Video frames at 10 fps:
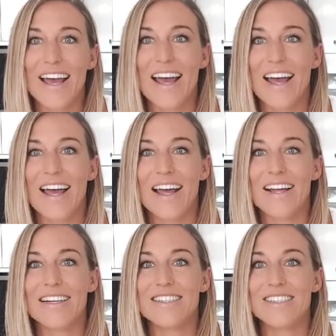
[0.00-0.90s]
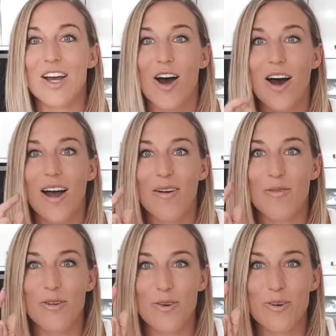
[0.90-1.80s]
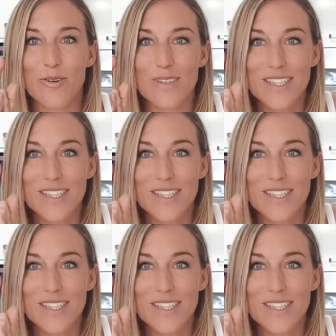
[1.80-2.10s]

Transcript: and I will